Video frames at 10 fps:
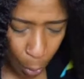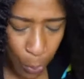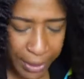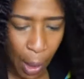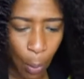
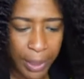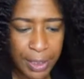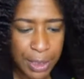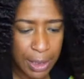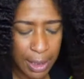we go
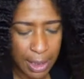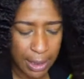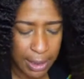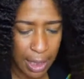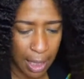into
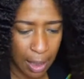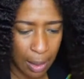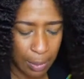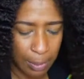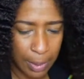this
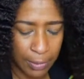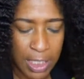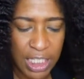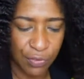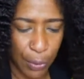um
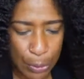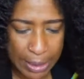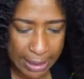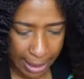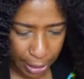this
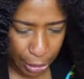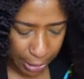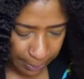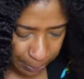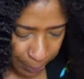first
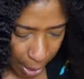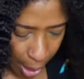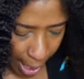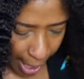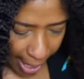section
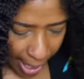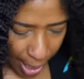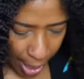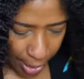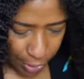
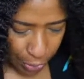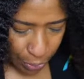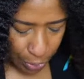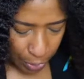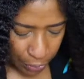and
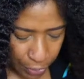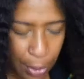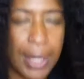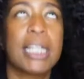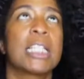
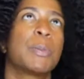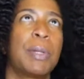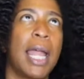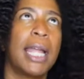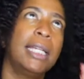they're
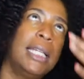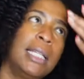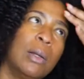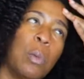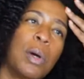
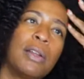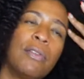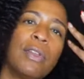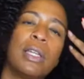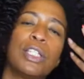explaining one
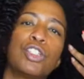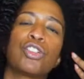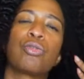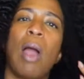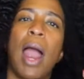of the
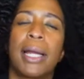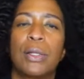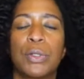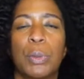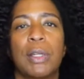
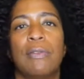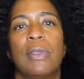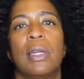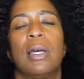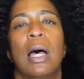trials, one
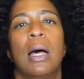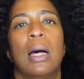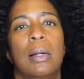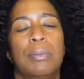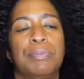of the
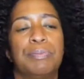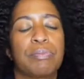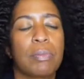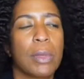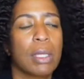um,
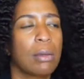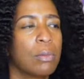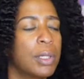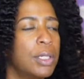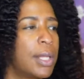
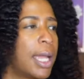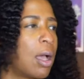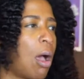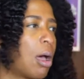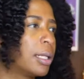what do they
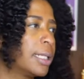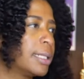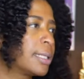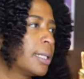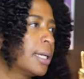call it?